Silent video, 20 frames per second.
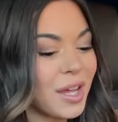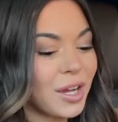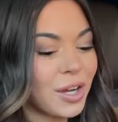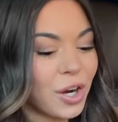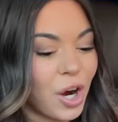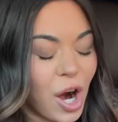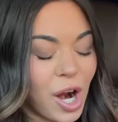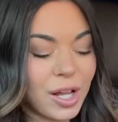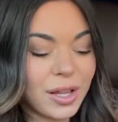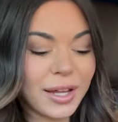
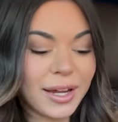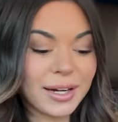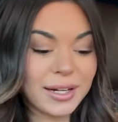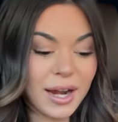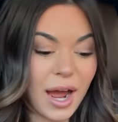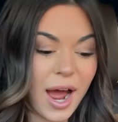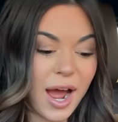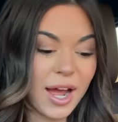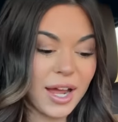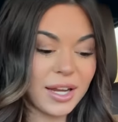garlic
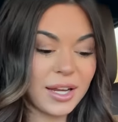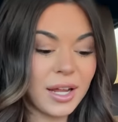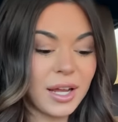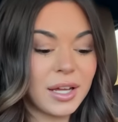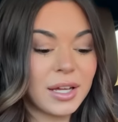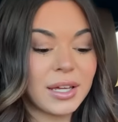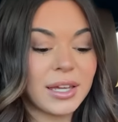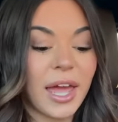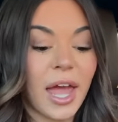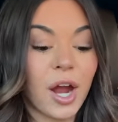naan,
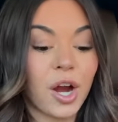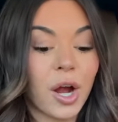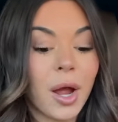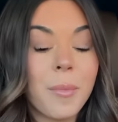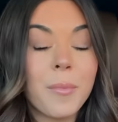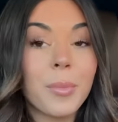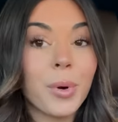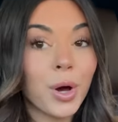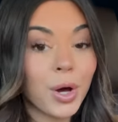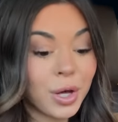
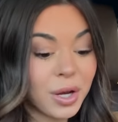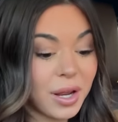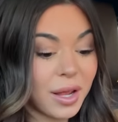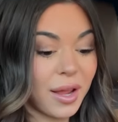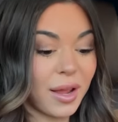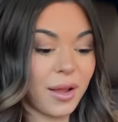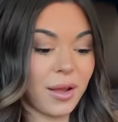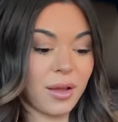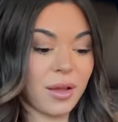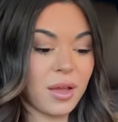carrot
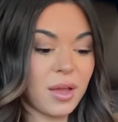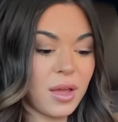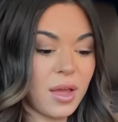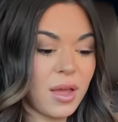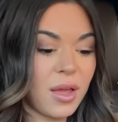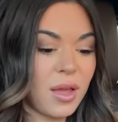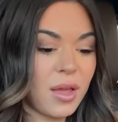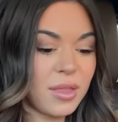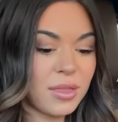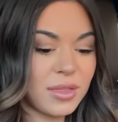pudding.
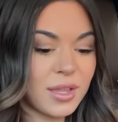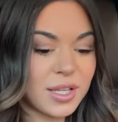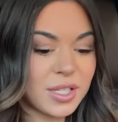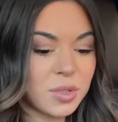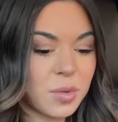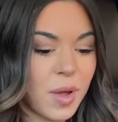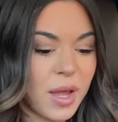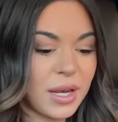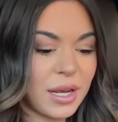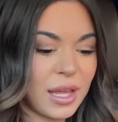This
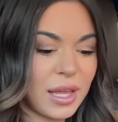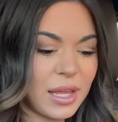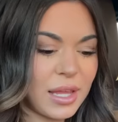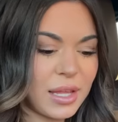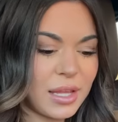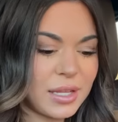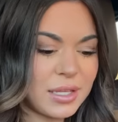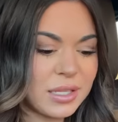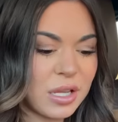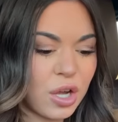one
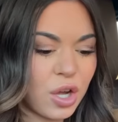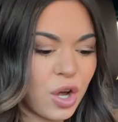is